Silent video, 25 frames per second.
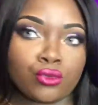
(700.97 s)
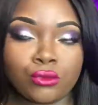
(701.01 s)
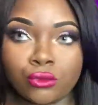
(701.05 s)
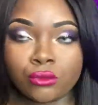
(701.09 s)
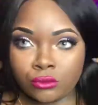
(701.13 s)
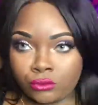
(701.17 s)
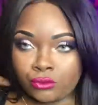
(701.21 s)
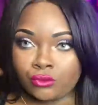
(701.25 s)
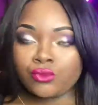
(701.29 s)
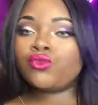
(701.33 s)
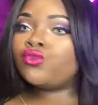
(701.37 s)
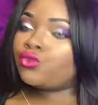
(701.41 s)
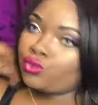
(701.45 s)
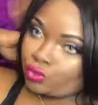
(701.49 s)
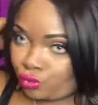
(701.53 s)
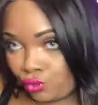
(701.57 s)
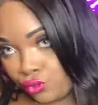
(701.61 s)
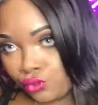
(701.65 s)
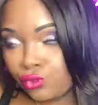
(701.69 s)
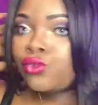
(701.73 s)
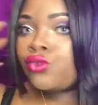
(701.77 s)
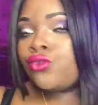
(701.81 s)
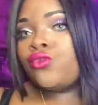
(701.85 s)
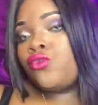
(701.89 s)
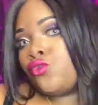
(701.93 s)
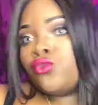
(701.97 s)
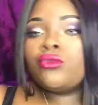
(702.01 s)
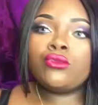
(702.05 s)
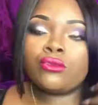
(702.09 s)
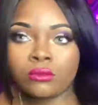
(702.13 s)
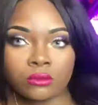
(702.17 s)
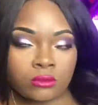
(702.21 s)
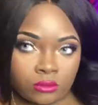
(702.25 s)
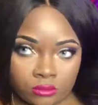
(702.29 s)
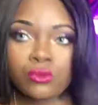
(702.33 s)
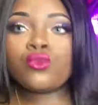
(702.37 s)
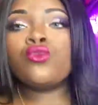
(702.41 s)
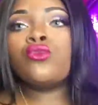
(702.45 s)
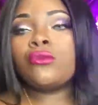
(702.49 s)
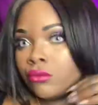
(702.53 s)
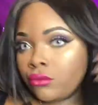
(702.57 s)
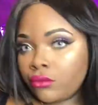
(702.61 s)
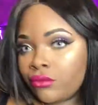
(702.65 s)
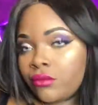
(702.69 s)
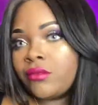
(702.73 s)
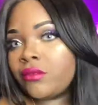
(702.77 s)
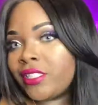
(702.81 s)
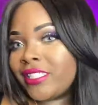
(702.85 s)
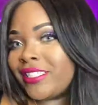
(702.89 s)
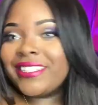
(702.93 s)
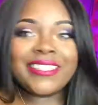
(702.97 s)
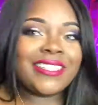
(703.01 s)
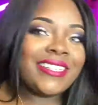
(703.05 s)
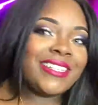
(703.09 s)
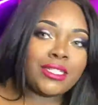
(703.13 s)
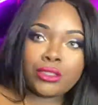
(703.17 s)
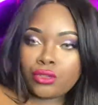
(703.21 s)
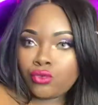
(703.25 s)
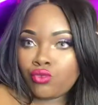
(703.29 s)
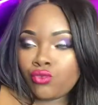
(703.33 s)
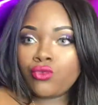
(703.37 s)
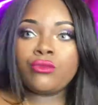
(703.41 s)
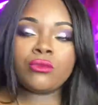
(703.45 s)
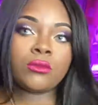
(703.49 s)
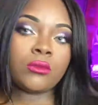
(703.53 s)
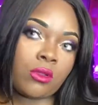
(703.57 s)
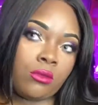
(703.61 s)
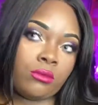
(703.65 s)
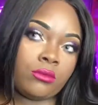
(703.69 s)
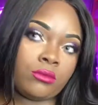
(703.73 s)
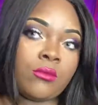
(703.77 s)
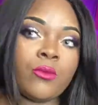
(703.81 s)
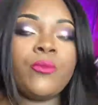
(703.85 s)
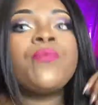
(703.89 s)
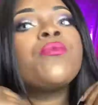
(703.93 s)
tutorial. If you did, like, subscribe, and